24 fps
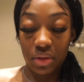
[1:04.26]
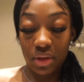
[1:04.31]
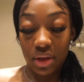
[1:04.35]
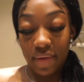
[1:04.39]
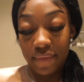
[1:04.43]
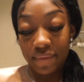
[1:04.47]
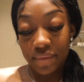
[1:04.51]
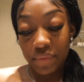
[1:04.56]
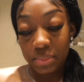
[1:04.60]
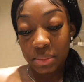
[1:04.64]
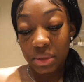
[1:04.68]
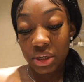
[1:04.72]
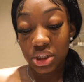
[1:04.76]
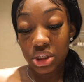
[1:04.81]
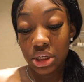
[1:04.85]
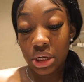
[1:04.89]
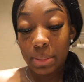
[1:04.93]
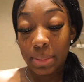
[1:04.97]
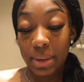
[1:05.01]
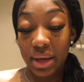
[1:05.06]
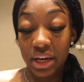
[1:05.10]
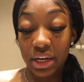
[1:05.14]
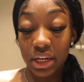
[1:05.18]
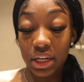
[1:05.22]
the information
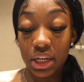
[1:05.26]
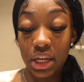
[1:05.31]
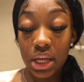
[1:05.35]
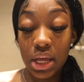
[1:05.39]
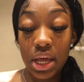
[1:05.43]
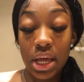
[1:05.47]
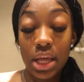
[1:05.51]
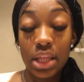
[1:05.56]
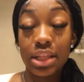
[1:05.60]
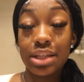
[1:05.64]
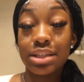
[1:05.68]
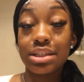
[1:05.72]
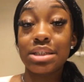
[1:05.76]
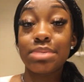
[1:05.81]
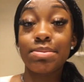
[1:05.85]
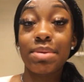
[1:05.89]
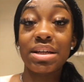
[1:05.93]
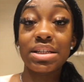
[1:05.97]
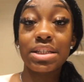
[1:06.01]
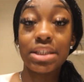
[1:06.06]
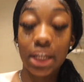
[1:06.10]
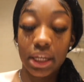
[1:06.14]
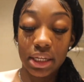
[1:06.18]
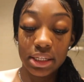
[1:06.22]
about it. This is
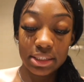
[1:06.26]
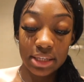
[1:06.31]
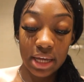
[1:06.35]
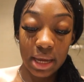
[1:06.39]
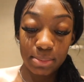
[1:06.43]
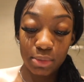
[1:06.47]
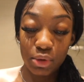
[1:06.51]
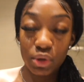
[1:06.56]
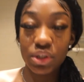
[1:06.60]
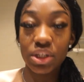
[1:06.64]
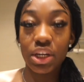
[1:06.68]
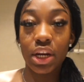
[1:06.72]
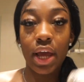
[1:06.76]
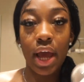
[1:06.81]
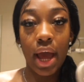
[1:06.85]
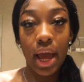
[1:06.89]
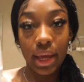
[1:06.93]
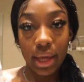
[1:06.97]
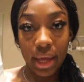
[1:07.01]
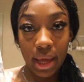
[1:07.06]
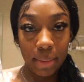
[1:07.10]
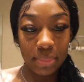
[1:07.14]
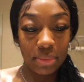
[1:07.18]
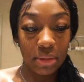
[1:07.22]
my second time using it. I
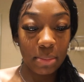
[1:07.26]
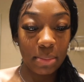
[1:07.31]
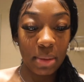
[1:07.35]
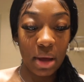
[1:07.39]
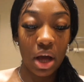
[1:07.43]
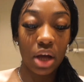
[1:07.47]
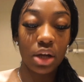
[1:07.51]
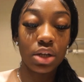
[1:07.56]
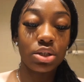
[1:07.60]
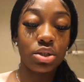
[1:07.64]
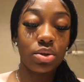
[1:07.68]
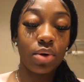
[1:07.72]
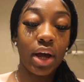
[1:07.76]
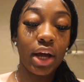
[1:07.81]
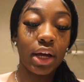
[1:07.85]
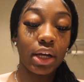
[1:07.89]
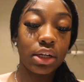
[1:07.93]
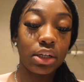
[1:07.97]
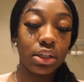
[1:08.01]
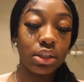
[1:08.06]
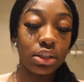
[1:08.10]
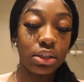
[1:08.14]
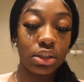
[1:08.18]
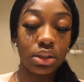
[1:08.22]
kept the box so I
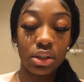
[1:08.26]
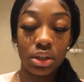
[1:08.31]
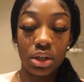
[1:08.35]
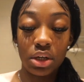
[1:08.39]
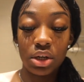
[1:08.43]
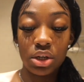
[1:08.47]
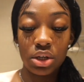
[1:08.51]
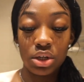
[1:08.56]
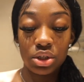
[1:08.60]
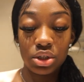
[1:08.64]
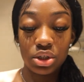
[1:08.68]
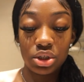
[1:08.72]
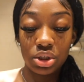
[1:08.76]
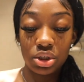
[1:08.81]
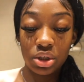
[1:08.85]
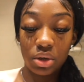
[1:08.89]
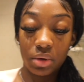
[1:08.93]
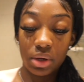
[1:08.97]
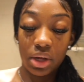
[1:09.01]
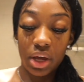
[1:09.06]
could show